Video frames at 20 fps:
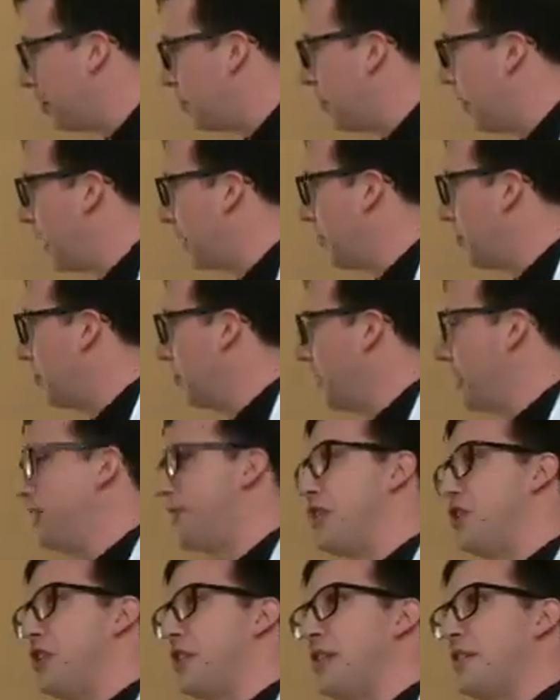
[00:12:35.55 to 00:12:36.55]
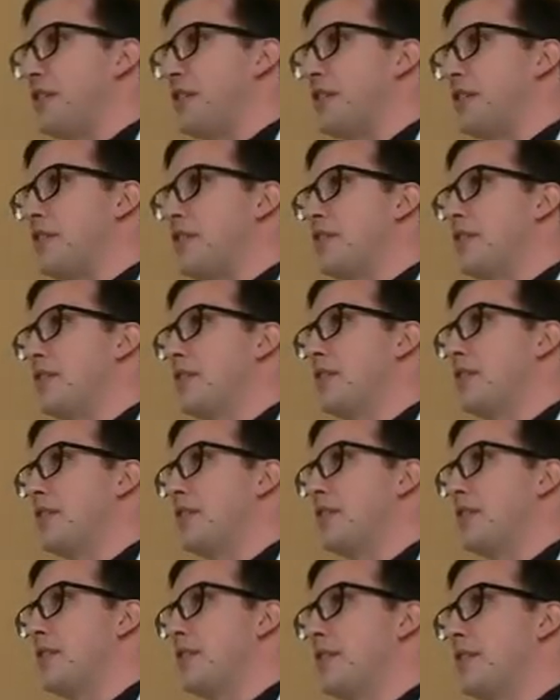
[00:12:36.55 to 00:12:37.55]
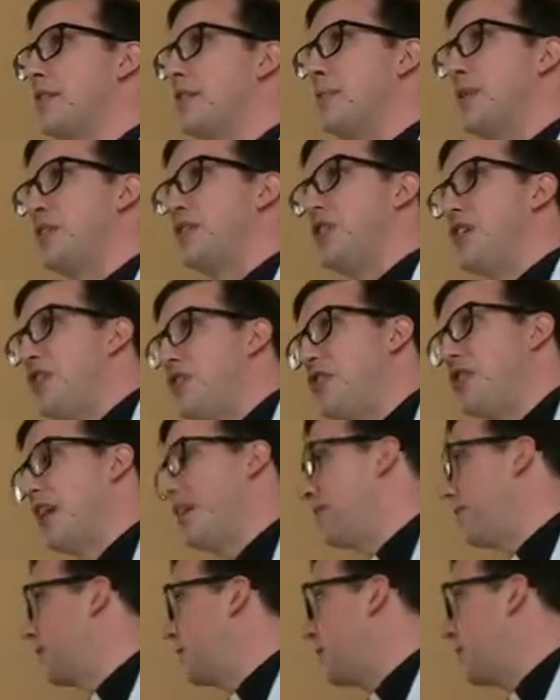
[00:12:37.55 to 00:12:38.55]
by the blood of Jesus, which he shed for